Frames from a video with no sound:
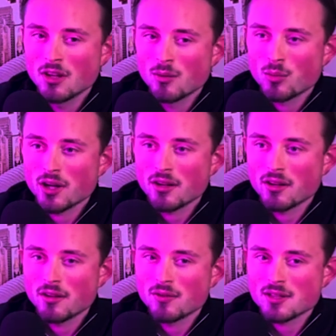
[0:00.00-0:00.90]
But
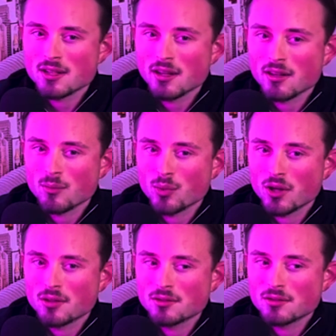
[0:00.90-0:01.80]
if it's like
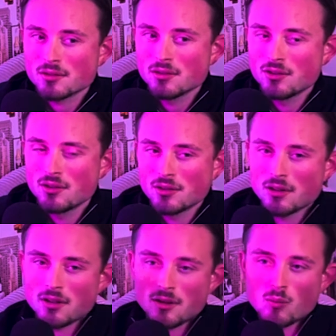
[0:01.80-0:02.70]
about
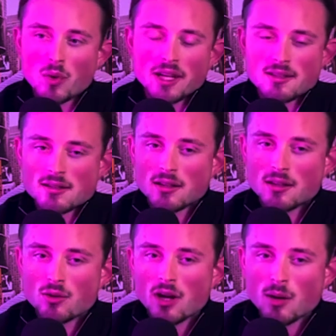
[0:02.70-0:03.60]
your mindset
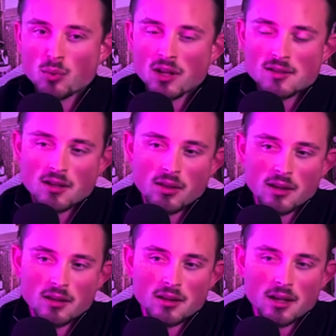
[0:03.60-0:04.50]
and your happiness, I
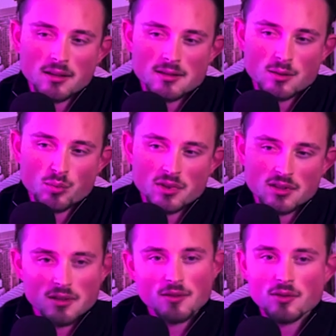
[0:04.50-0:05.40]
think then it's a bit
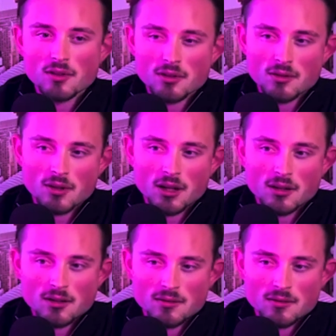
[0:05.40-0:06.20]
different, right?